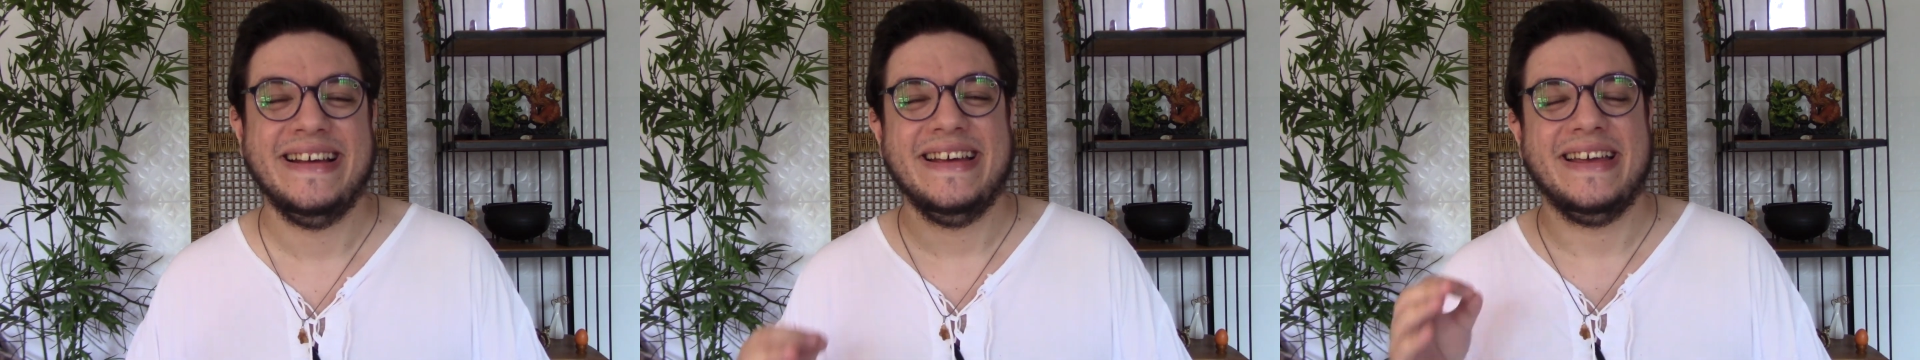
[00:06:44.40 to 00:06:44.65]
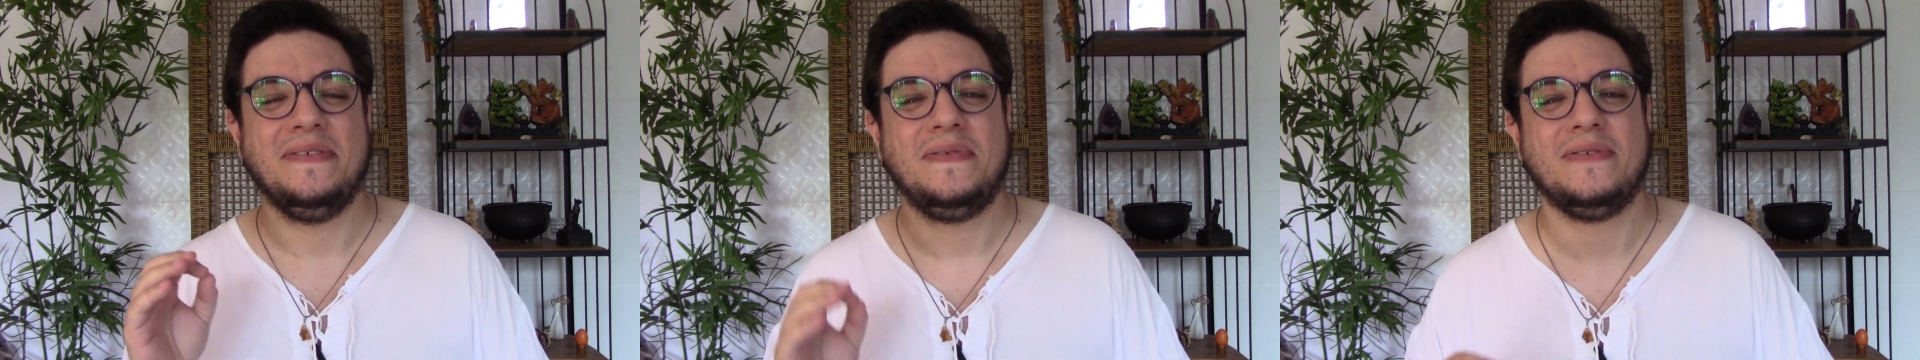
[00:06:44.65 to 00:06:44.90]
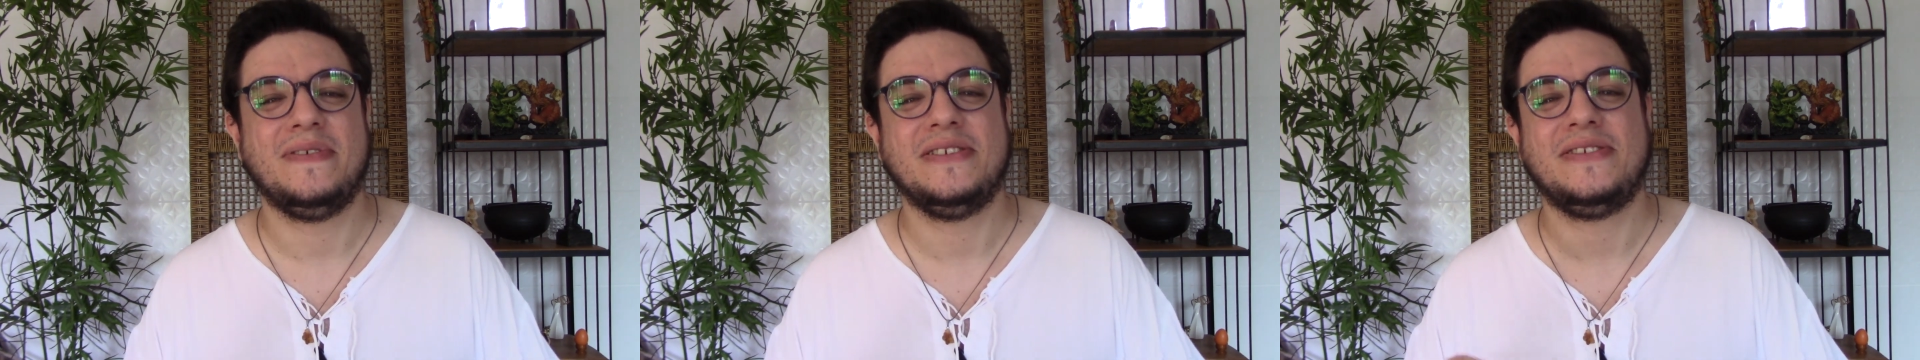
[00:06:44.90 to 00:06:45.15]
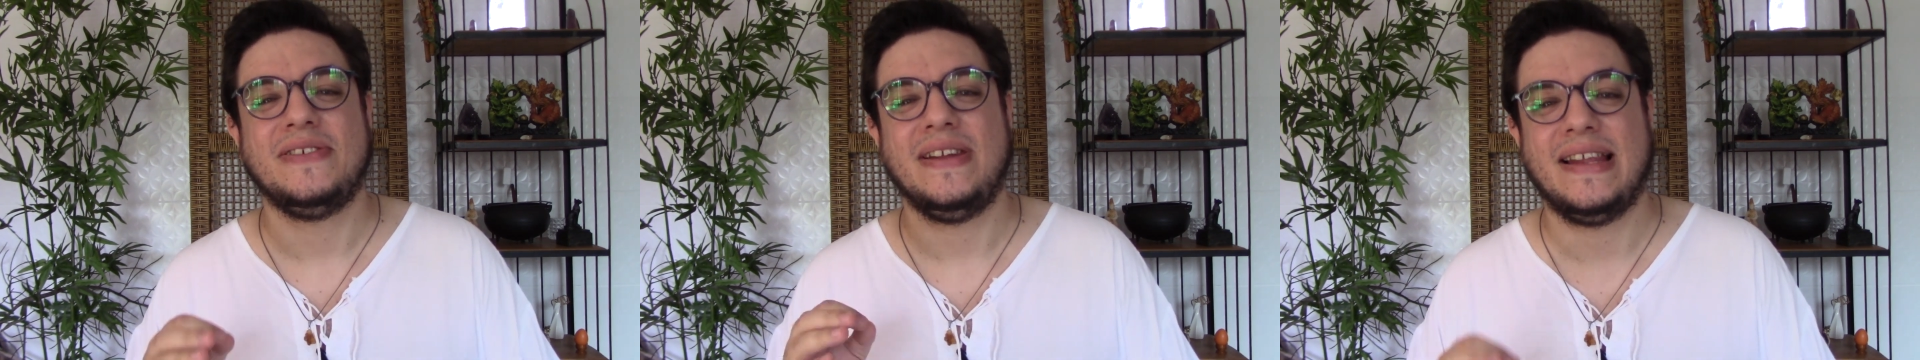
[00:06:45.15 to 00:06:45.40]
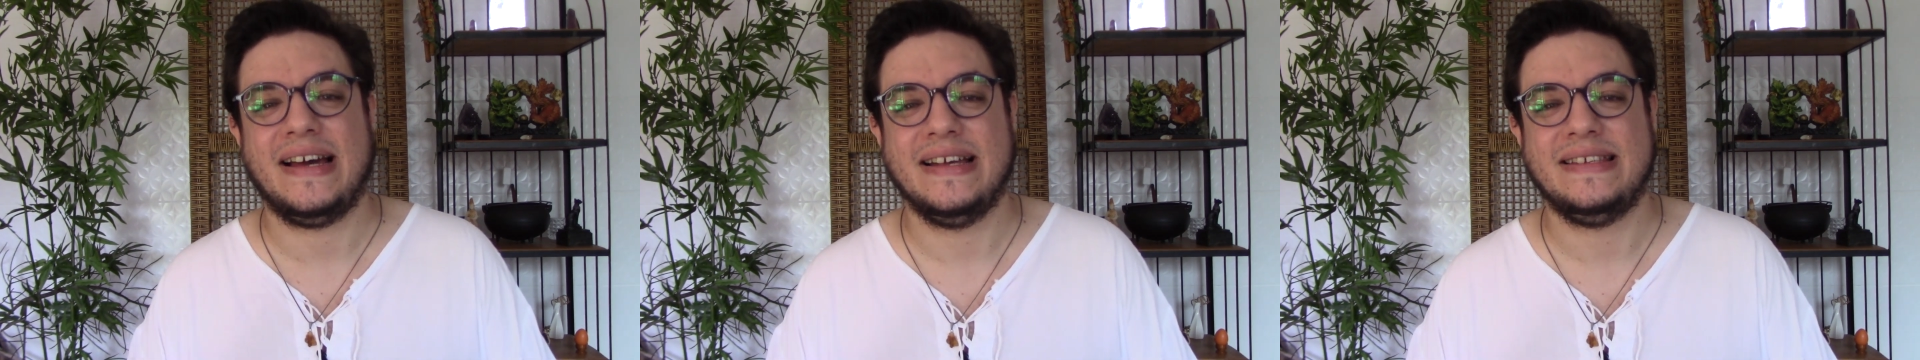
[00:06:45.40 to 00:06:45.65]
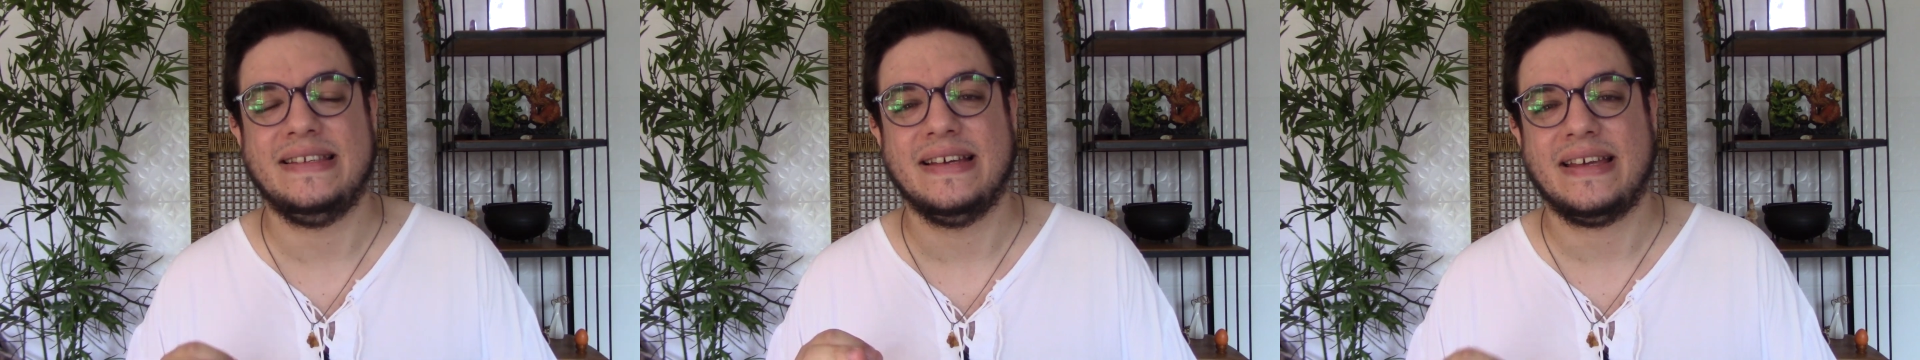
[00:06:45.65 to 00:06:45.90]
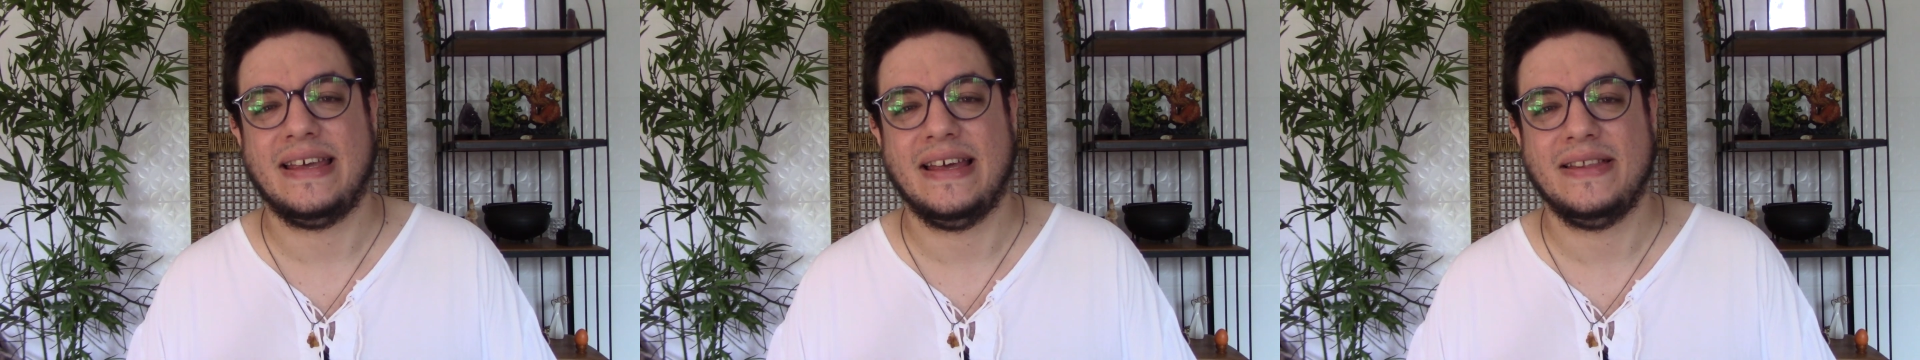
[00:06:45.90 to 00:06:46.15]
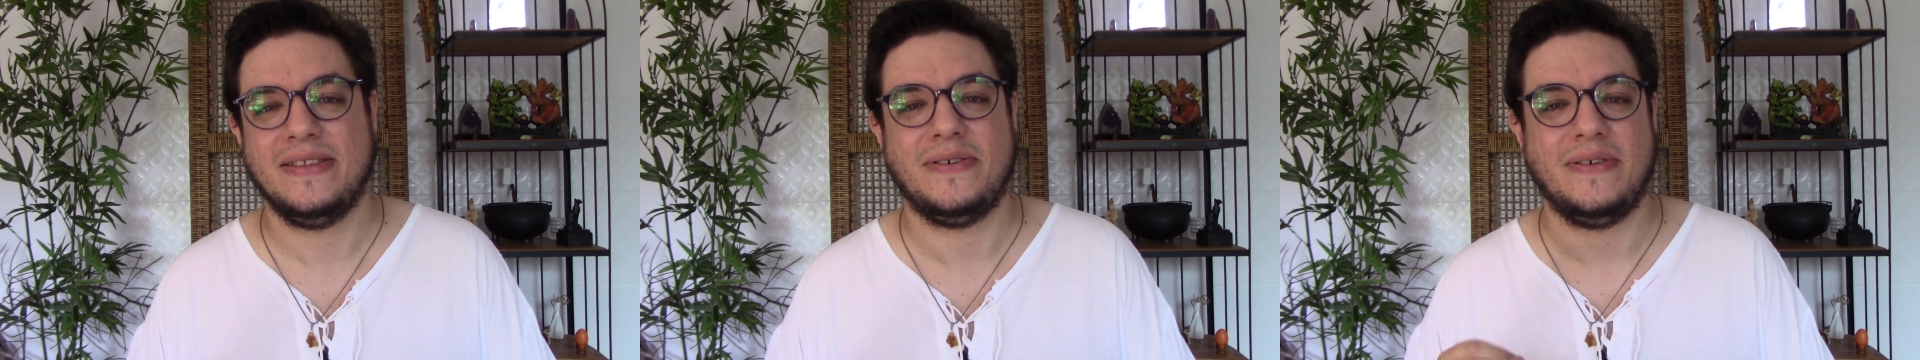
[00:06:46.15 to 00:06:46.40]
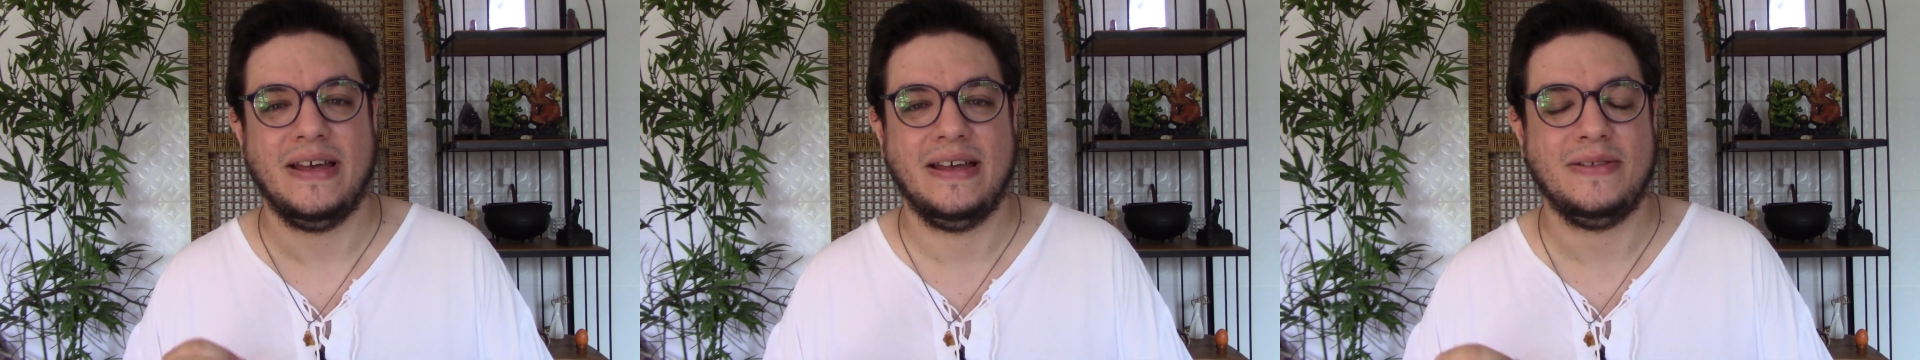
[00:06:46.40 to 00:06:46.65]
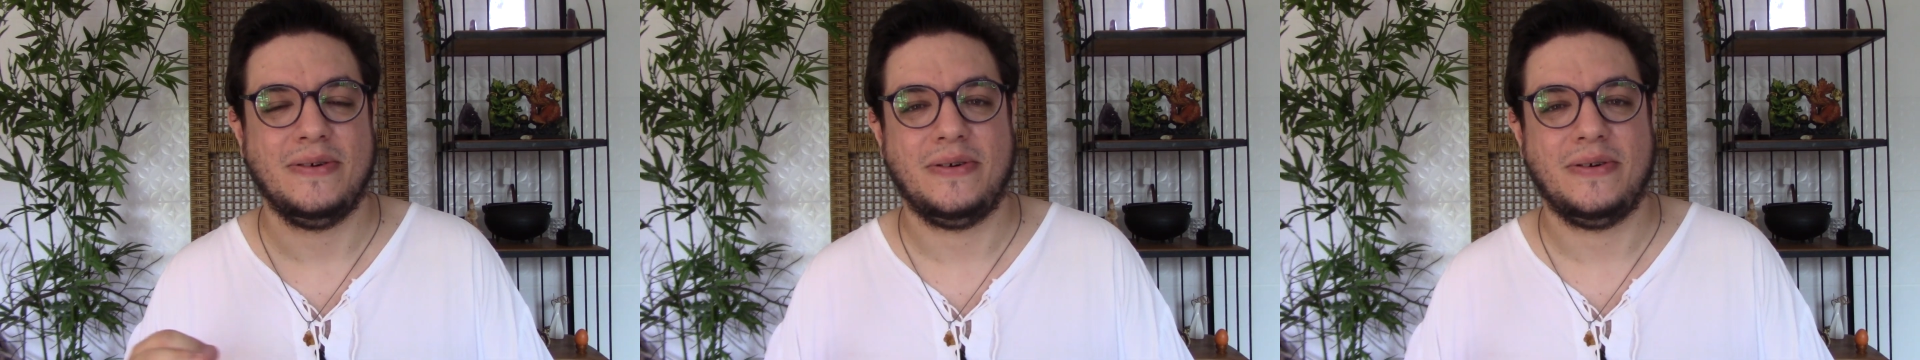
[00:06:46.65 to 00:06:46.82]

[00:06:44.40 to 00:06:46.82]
If you want to light the candle and